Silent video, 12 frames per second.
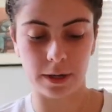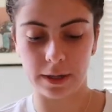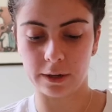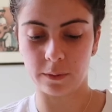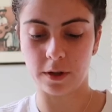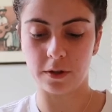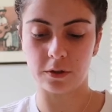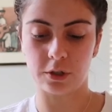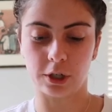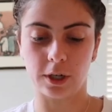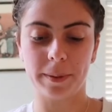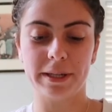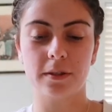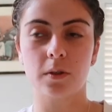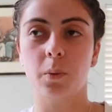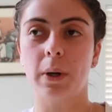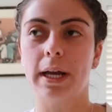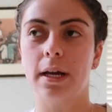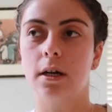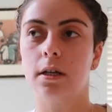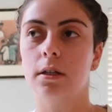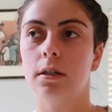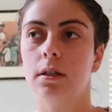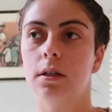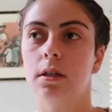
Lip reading: and like one of those turbans? Well,